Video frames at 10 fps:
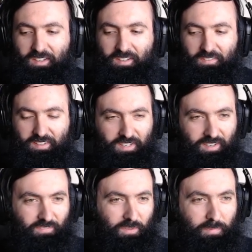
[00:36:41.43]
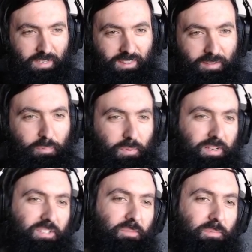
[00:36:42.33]
Become the meat that
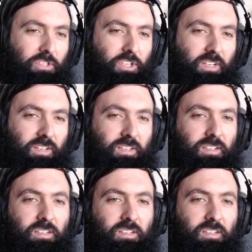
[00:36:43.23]
breaks the machine.